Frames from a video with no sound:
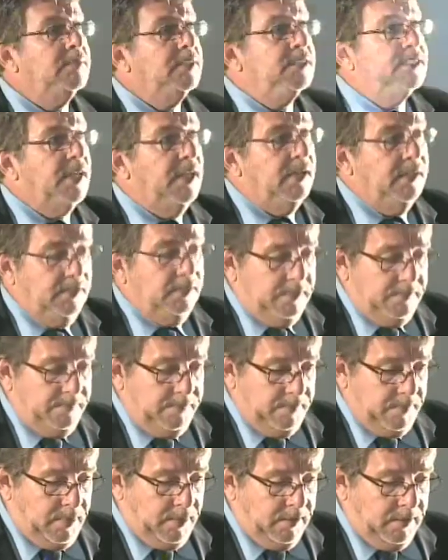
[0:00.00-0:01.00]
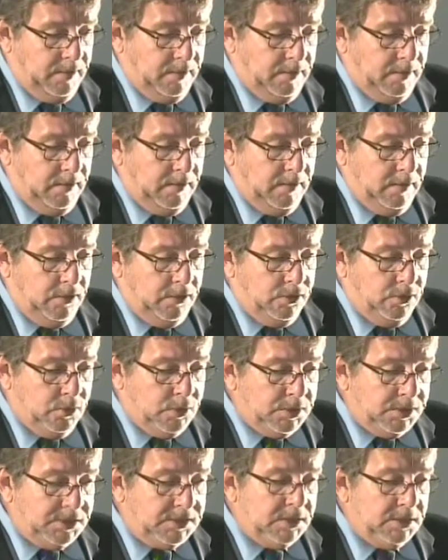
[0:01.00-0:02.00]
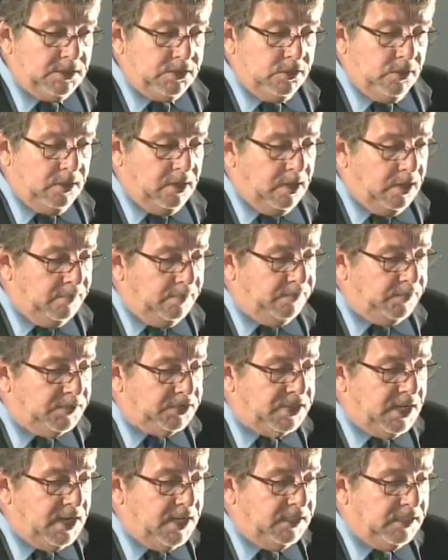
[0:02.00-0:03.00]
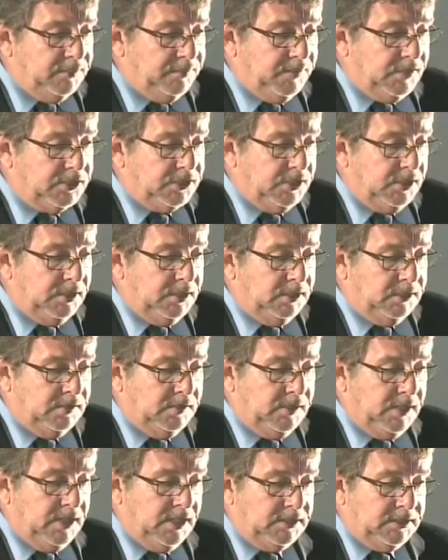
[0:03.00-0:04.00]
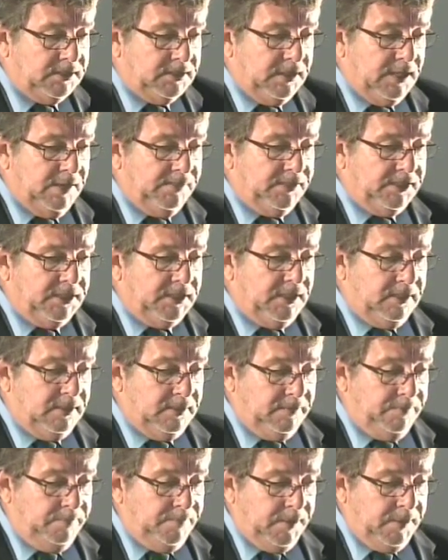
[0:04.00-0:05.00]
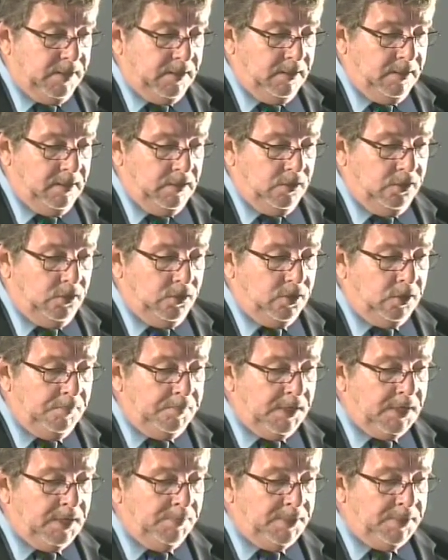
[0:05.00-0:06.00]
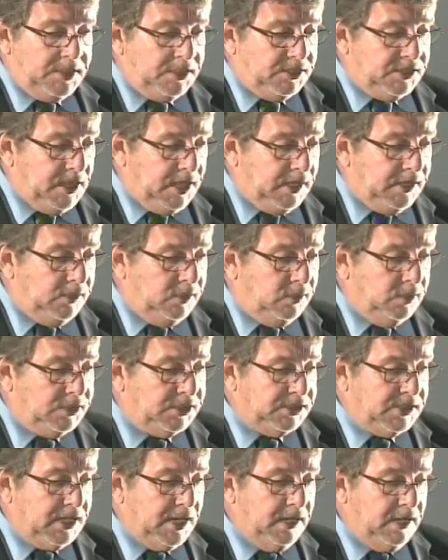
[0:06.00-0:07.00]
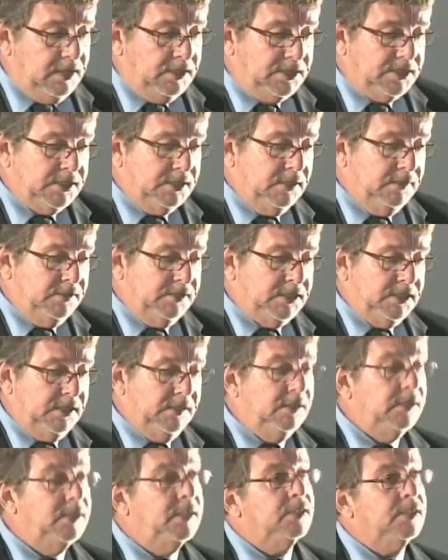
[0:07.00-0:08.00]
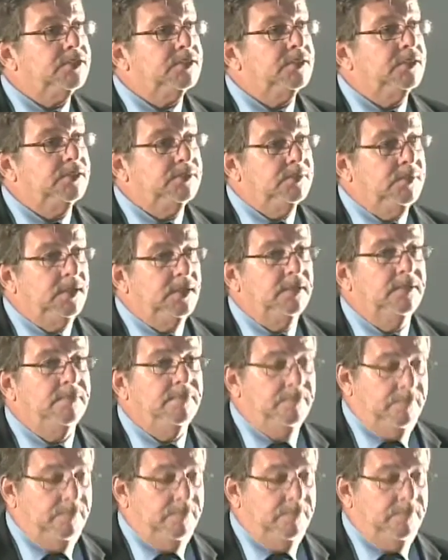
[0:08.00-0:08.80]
designer. You could turn your love for science fiction into the next Avatar. You could become a designer or stylist servicing the industry as well.